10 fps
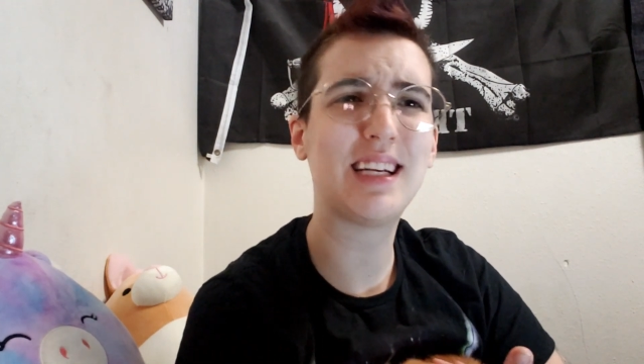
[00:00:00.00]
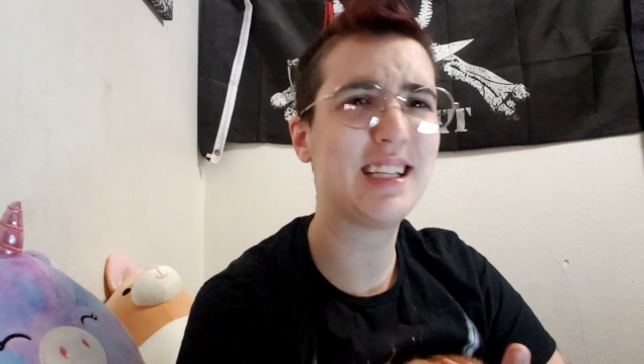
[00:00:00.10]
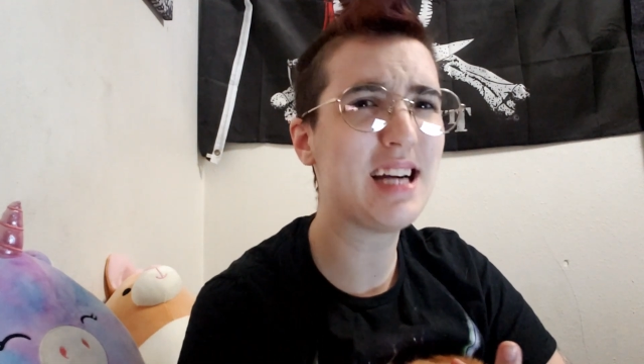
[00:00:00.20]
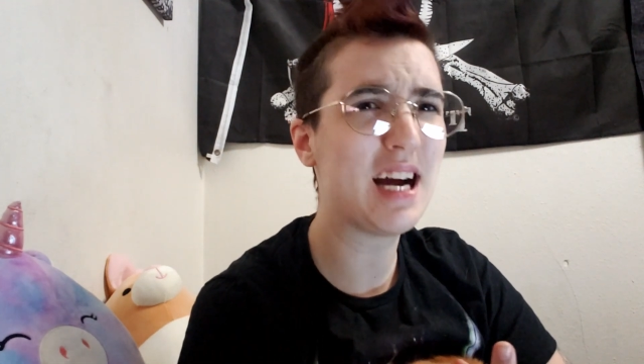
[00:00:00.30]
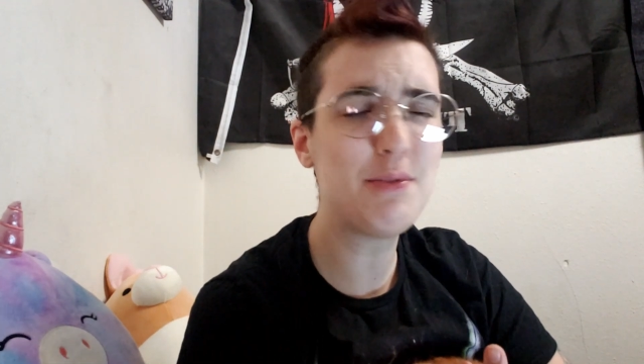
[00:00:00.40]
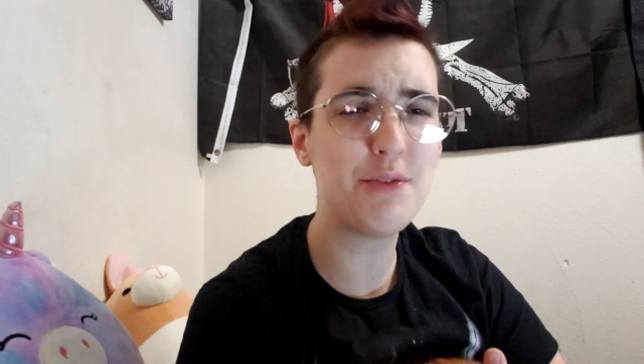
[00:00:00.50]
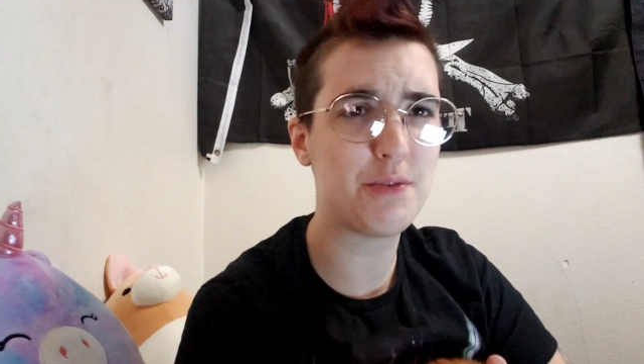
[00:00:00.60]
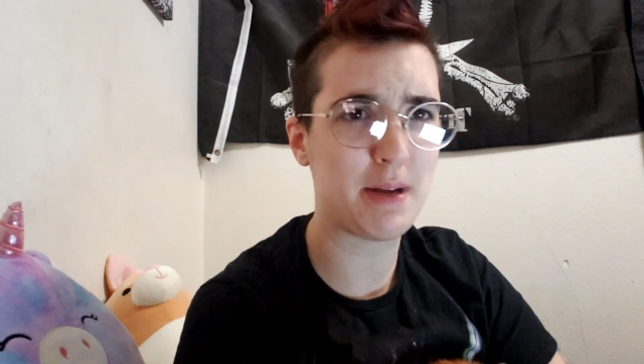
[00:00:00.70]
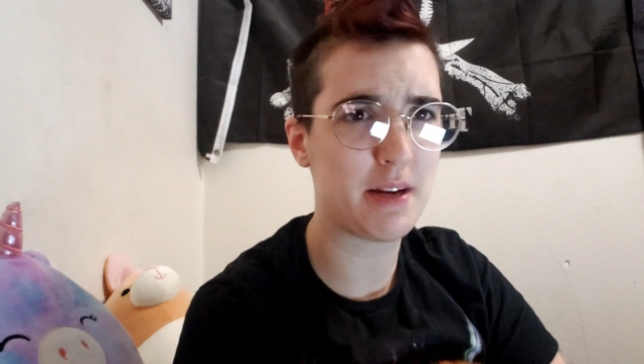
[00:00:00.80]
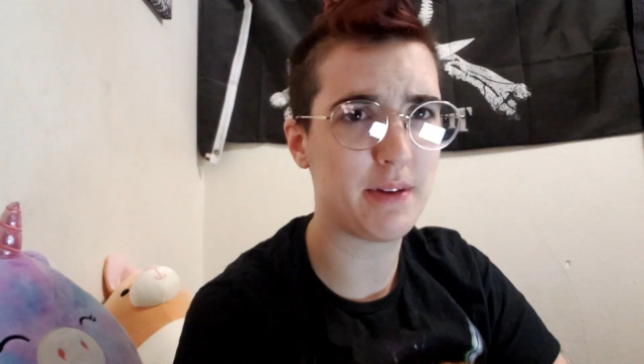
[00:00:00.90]
I think I've
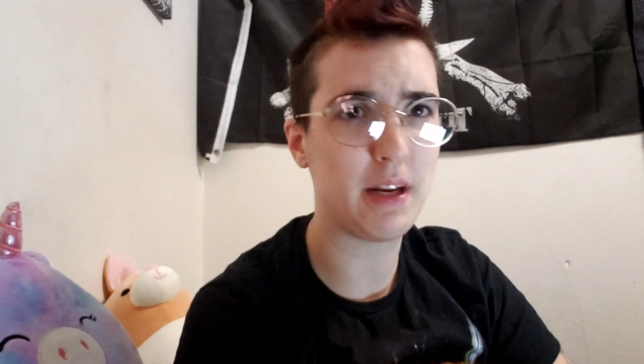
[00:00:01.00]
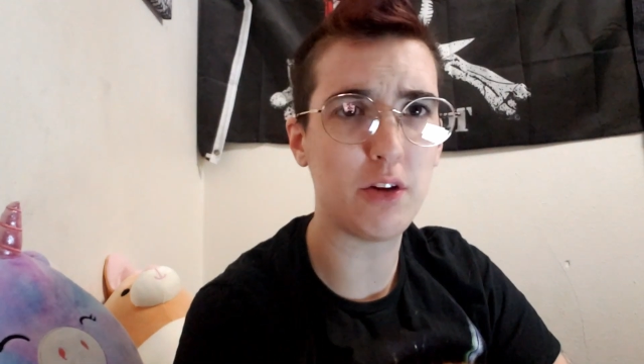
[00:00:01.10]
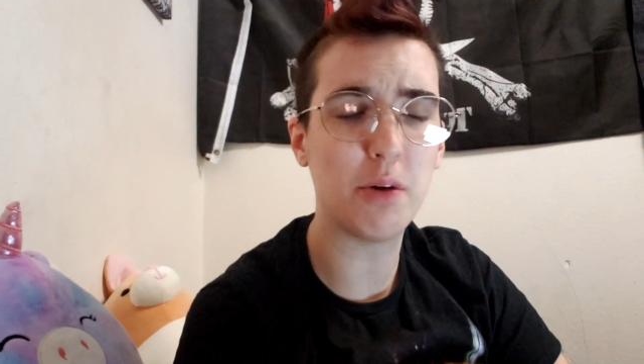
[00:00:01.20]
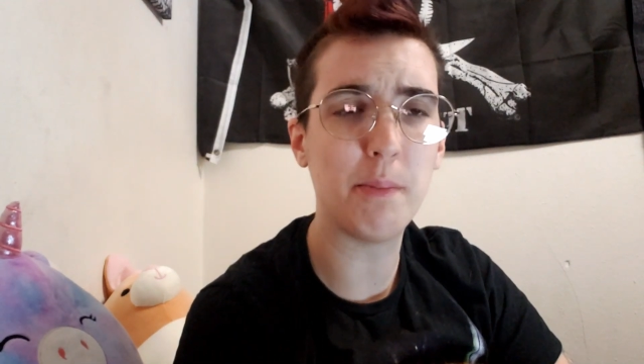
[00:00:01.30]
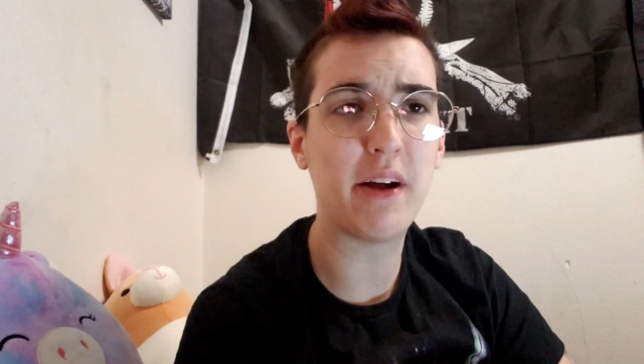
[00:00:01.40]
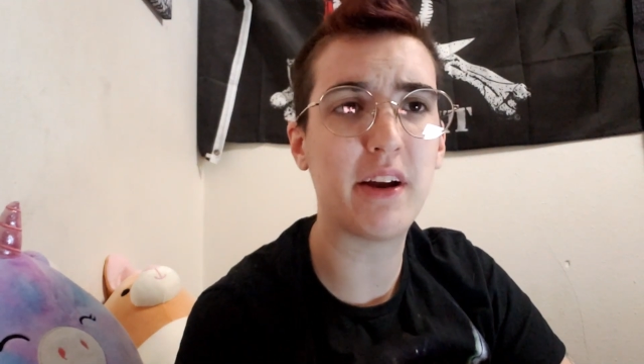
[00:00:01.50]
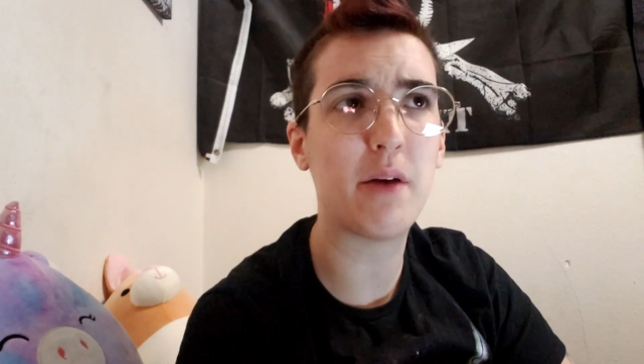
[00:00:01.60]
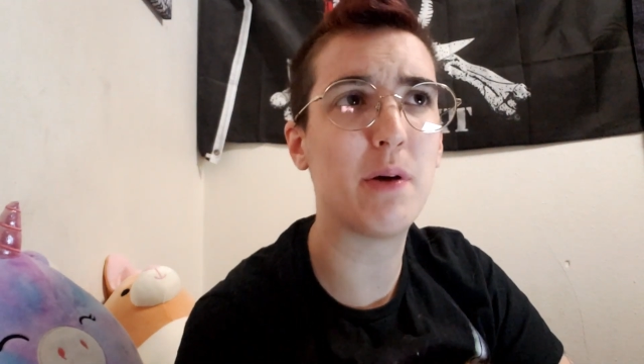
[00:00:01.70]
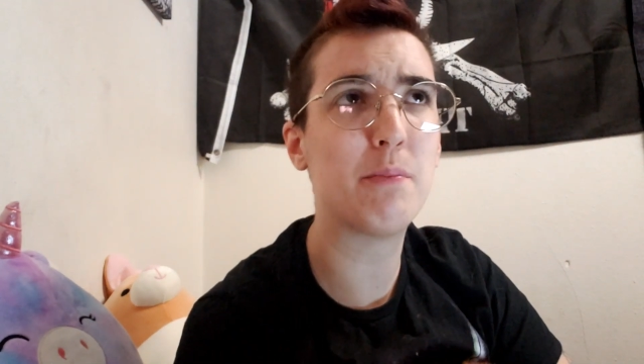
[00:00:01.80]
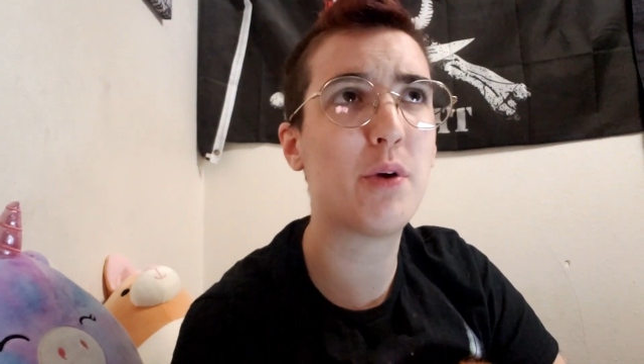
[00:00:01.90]
even made a video about it
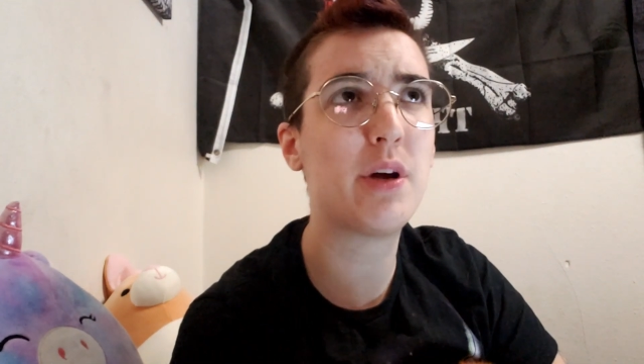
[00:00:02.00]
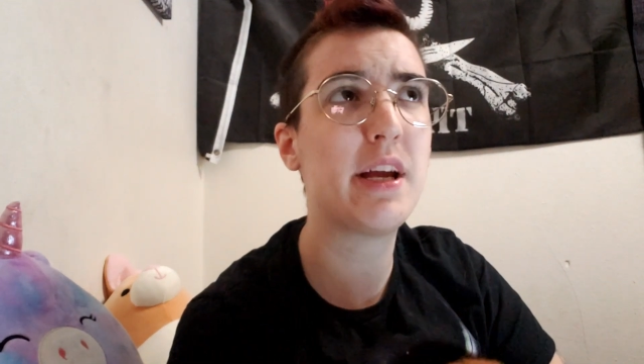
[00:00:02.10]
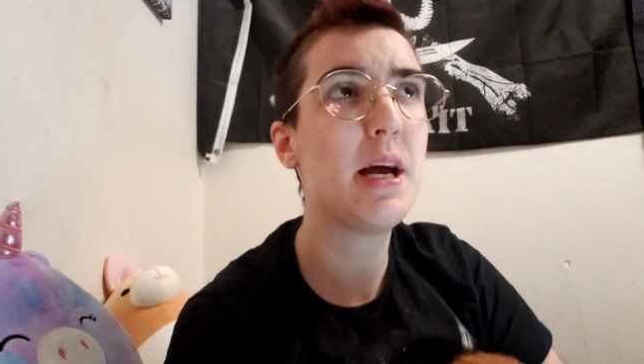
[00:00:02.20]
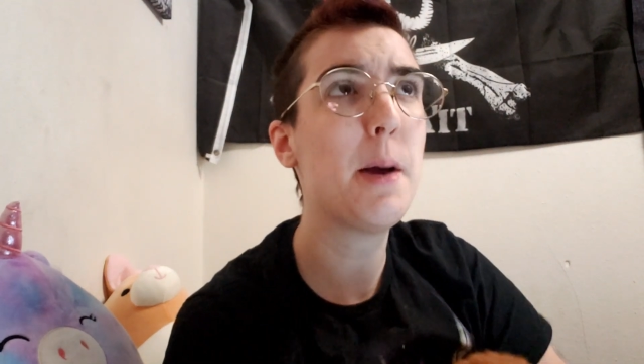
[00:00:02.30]
at one point,